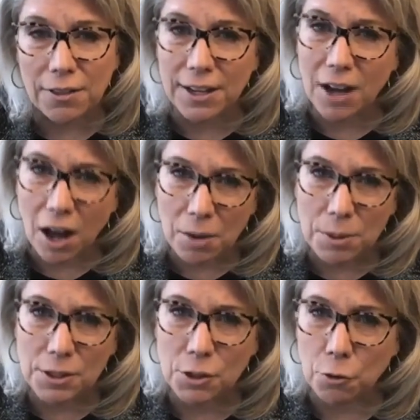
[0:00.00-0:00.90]
the
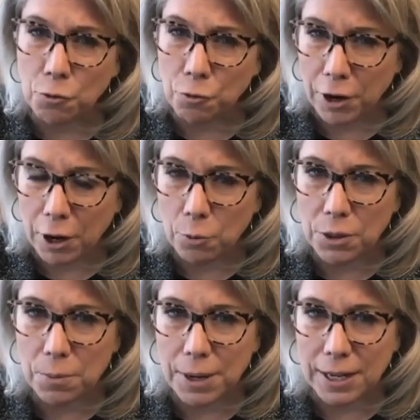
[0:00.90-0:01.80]
economy is so frail
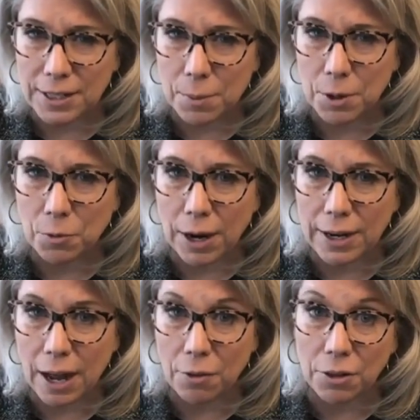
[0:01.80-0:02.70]
with the pandemic
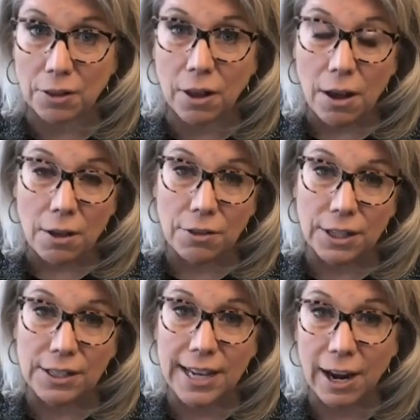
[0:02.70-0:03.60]
right now, the,
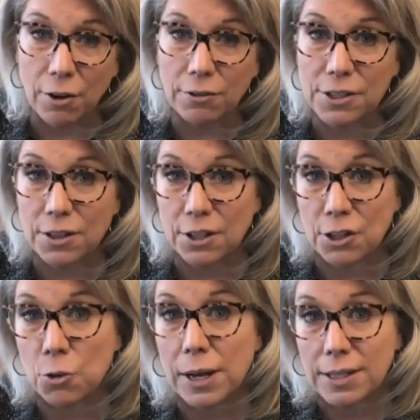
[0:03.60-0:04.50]
the tariffs that the
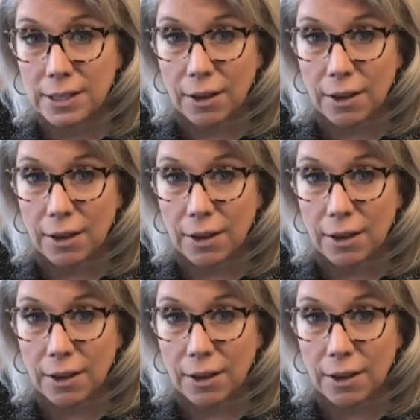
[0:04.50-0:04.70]
U.S.